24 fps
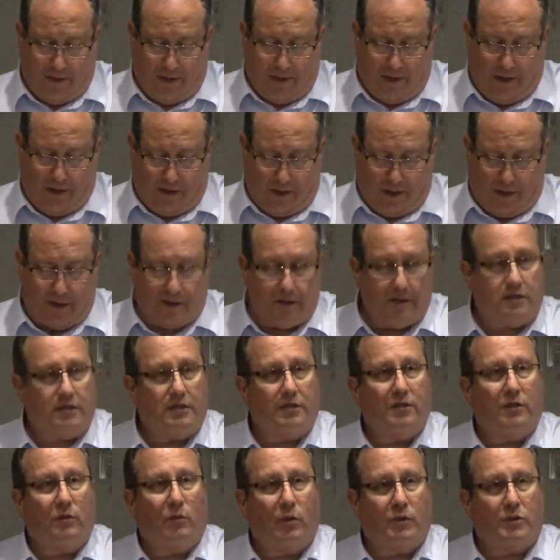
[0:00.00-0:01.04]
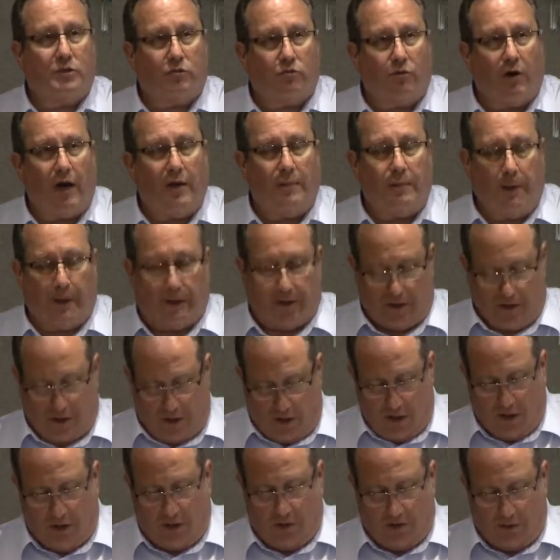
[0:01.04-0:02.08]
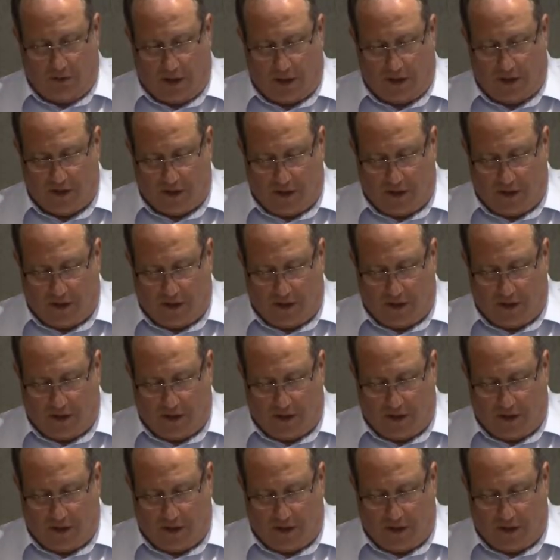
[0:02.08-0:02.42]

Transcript: He does what's right because he knows that